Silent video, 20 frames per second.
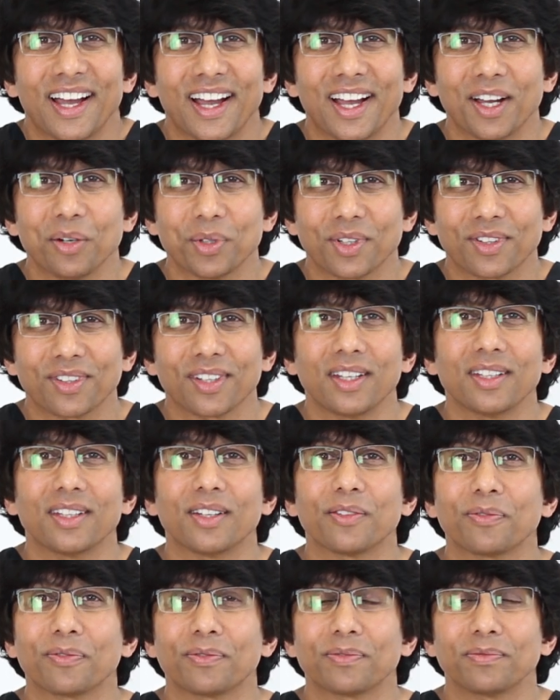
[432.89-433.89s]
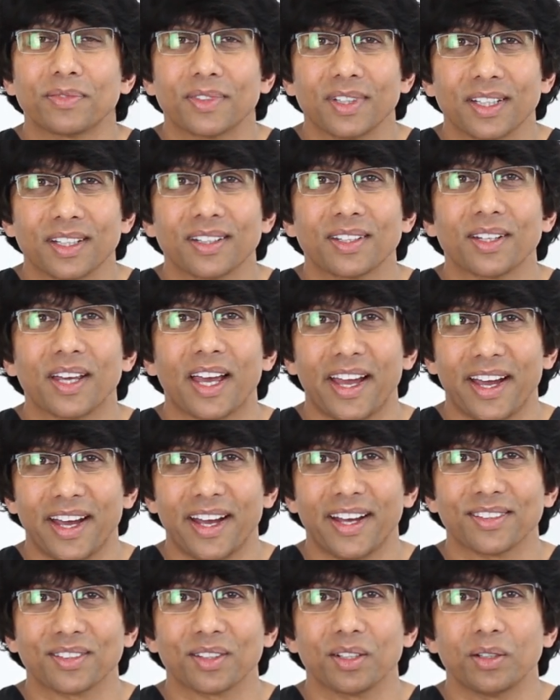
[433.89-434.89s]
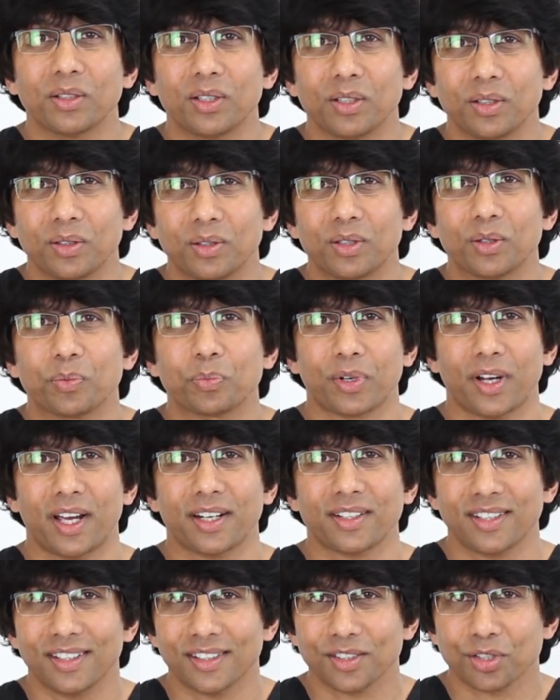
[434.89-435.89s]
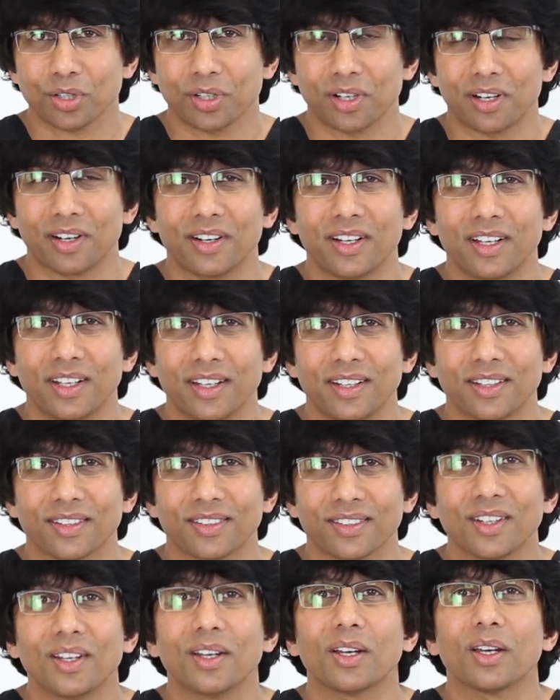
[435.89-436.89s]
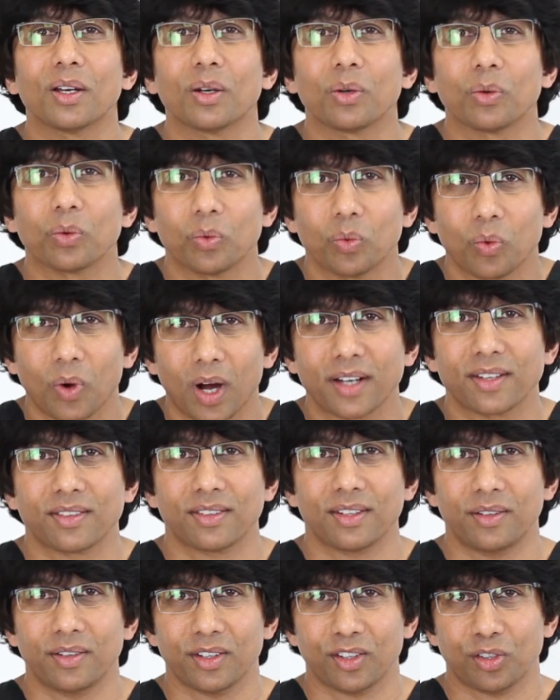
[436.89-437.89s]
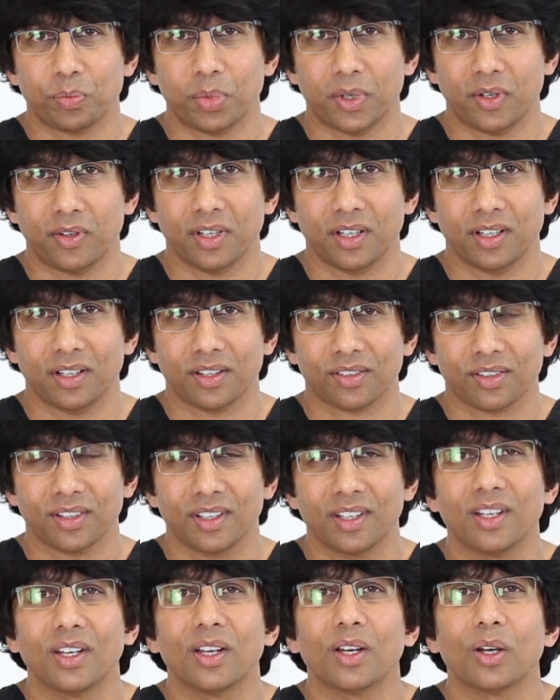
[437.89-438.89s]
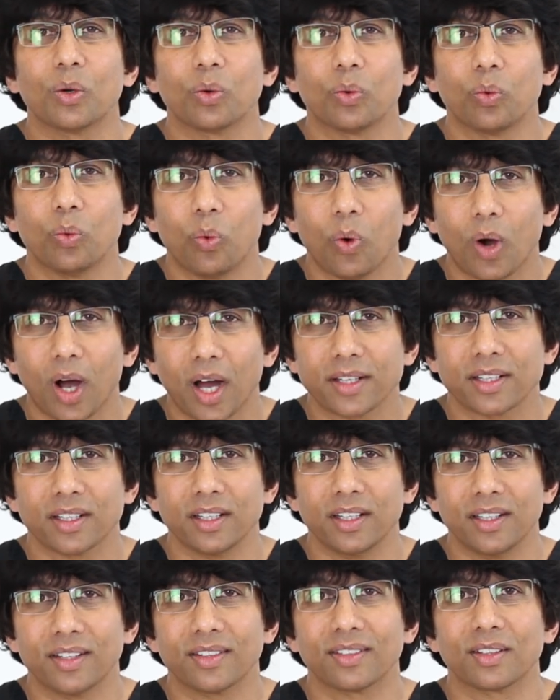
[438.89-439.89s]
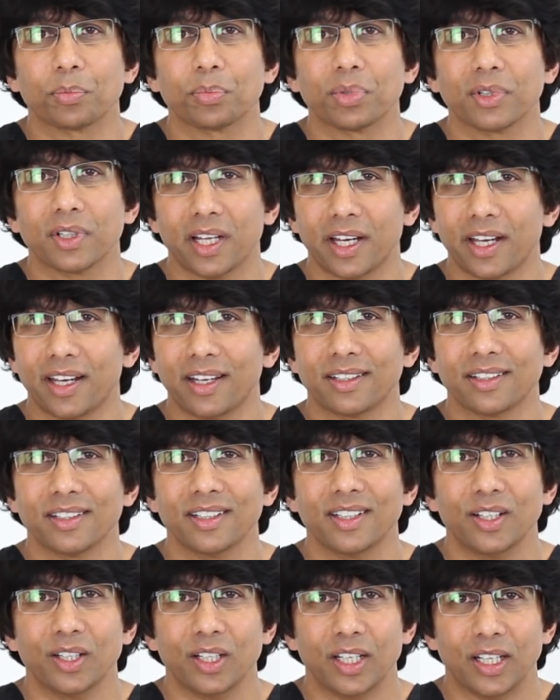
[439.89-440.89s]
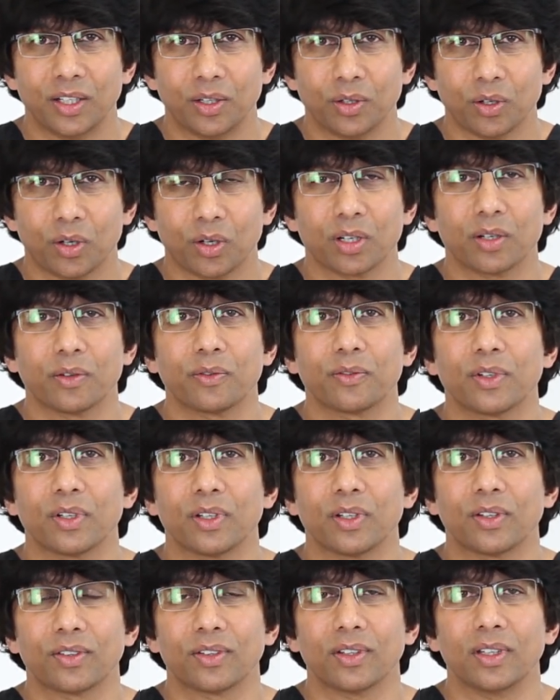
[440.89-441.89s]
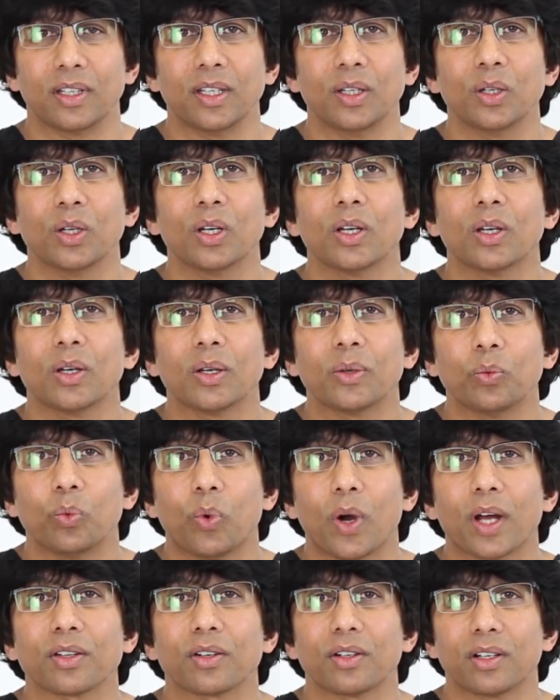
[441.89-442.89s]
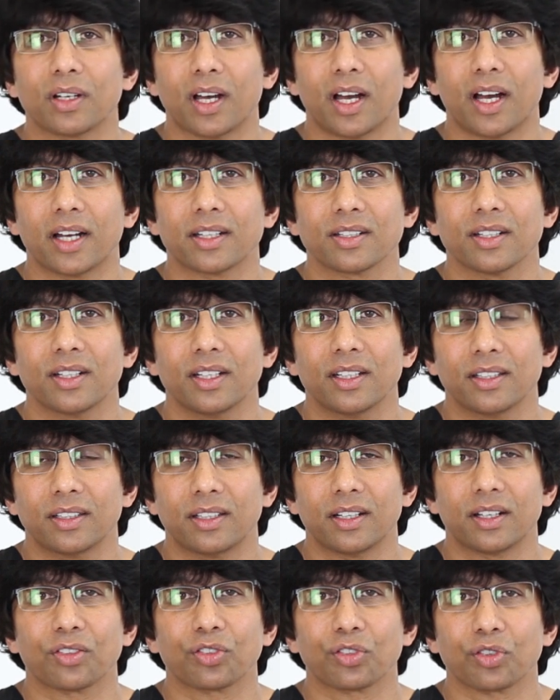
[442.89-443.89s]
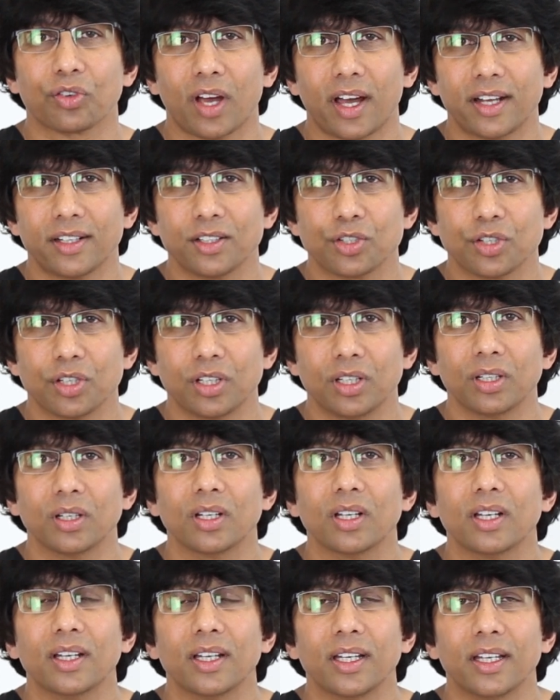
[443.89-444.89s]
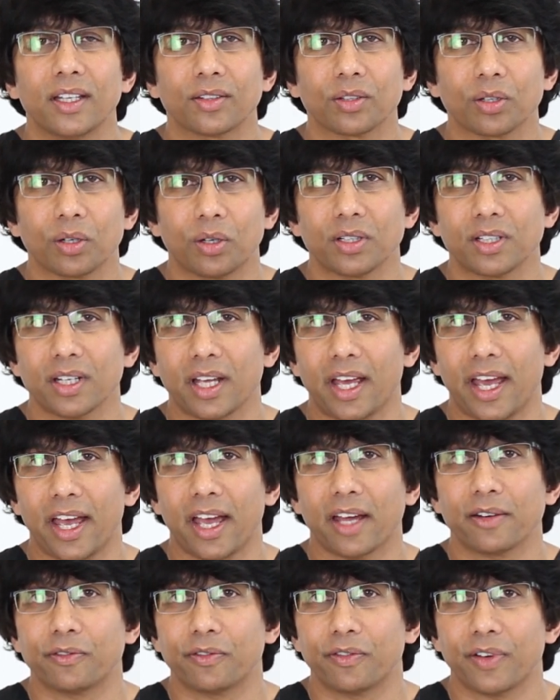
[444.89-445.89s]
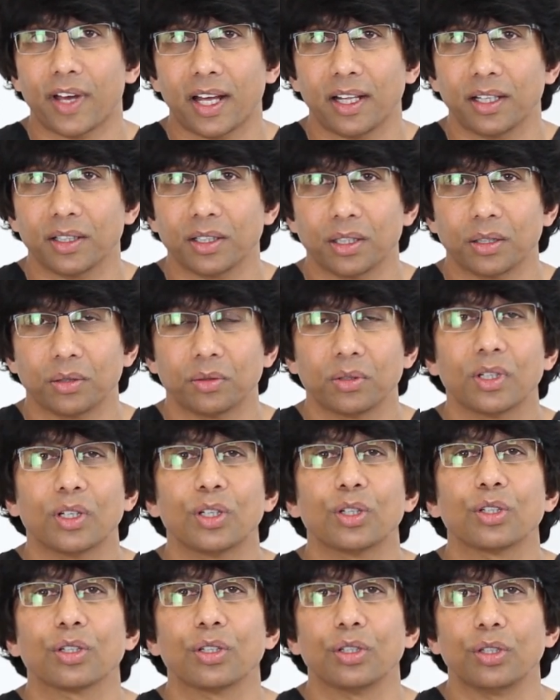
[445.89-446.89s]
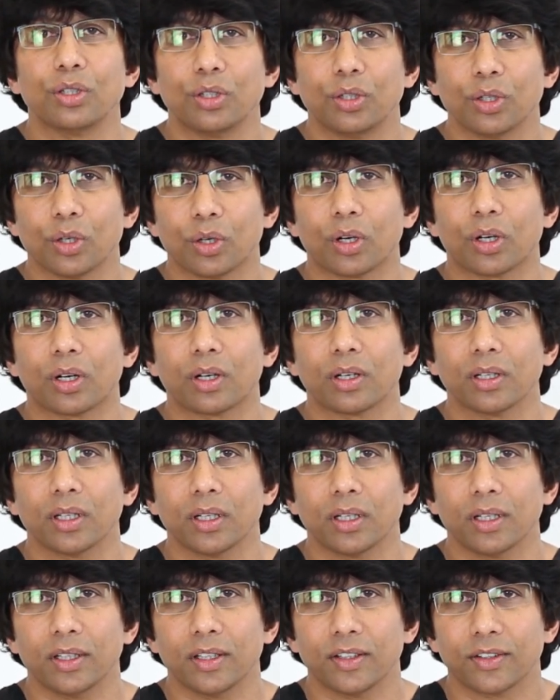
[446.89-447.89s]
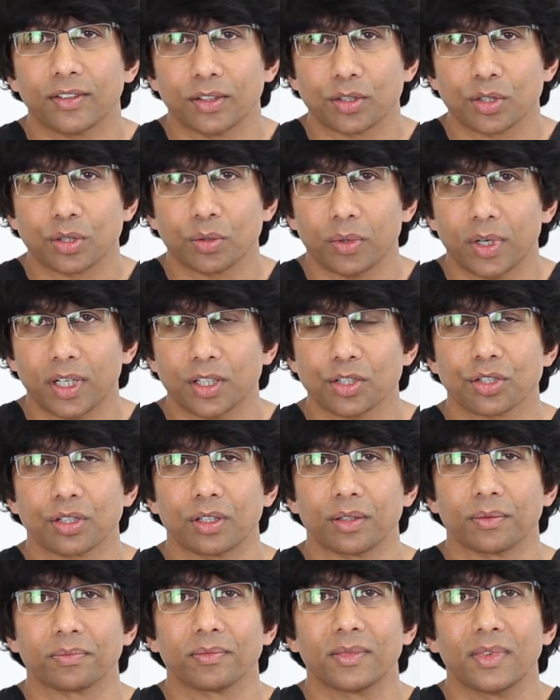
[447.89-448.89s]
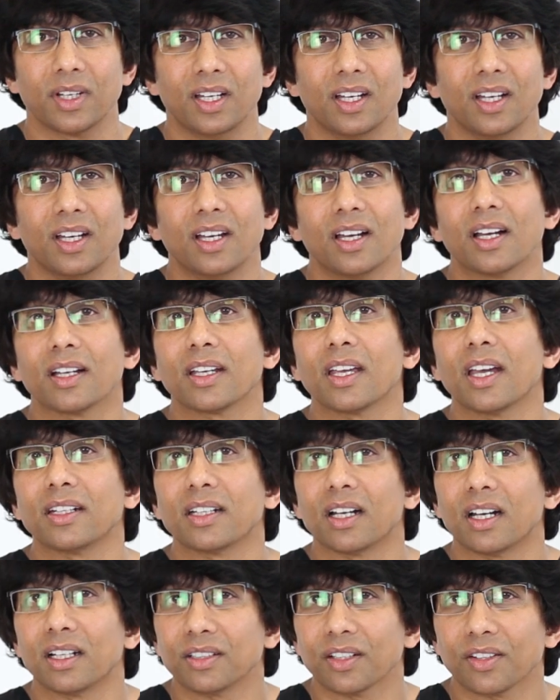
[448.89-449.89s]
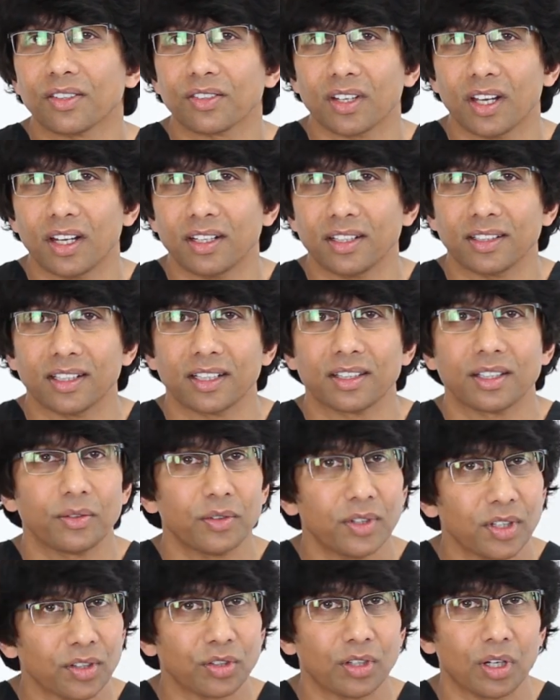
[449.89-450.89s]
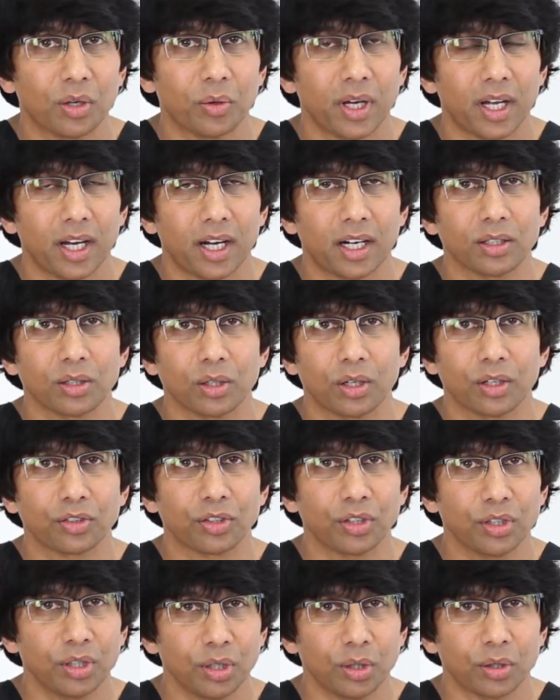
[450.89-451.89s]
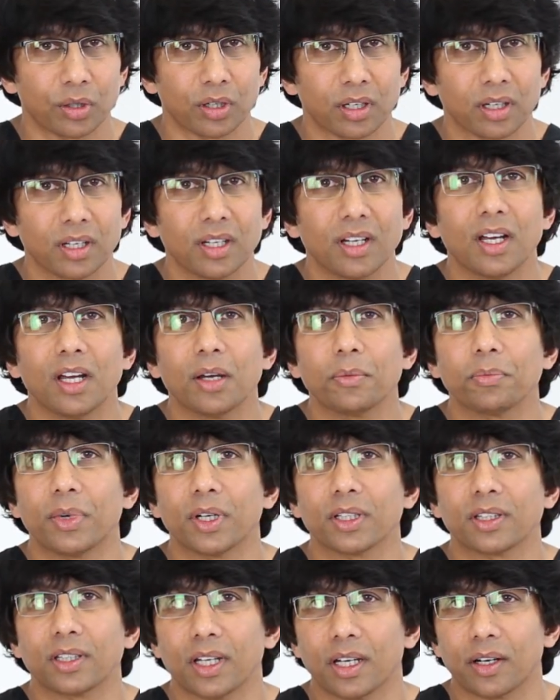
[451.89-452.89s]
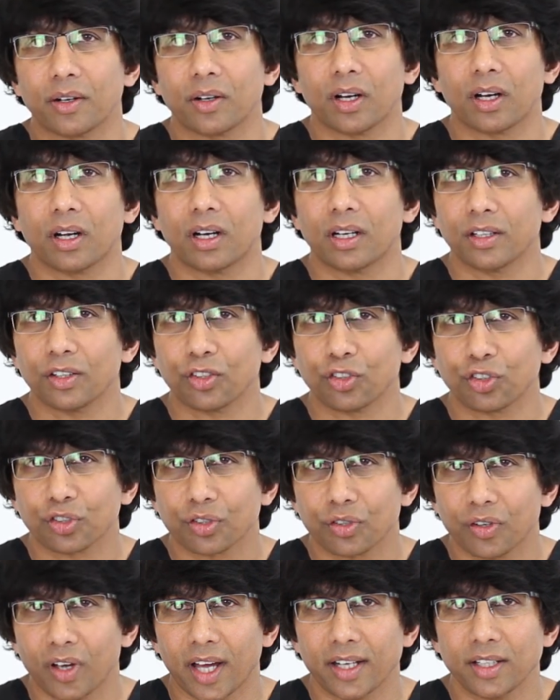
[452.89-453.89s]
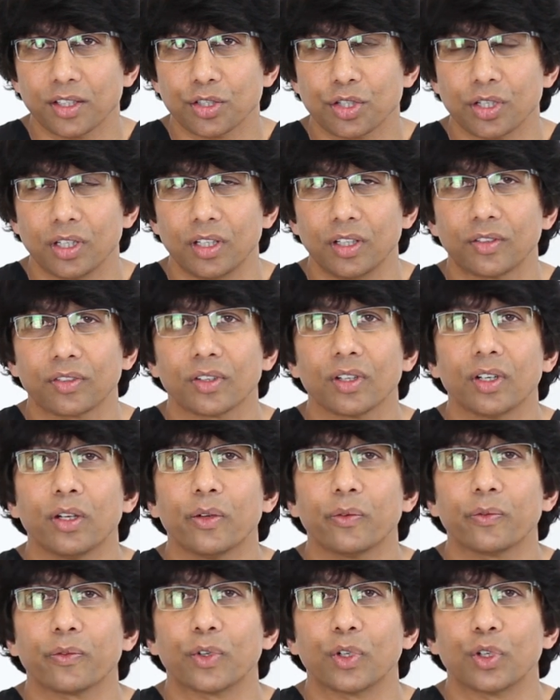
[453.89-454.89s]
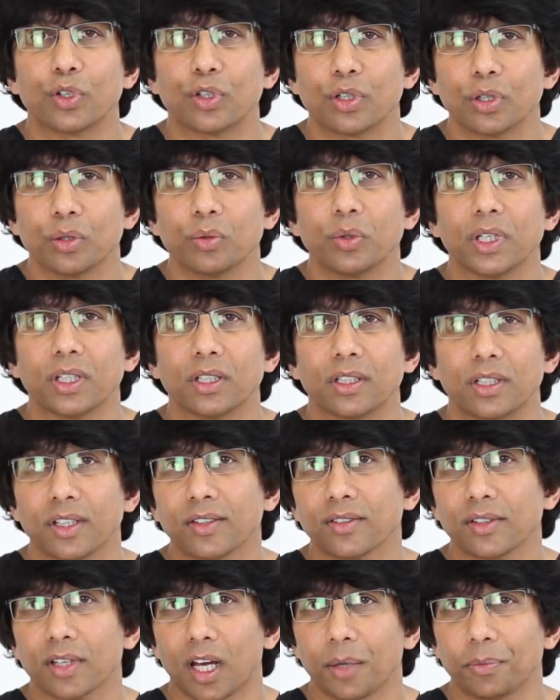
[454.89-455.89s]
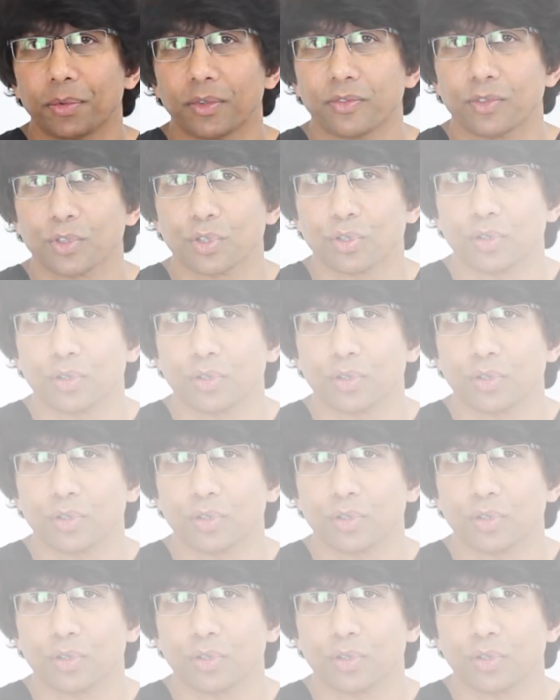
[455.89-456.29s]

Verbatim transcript: I would say the thing to ask to the practitioner is, what's their experience? What is the plan in order to see whether or not their strategy is going to add value to your situation? Again, understanding that there is no hair loss cure, but there are strategies for doing this type of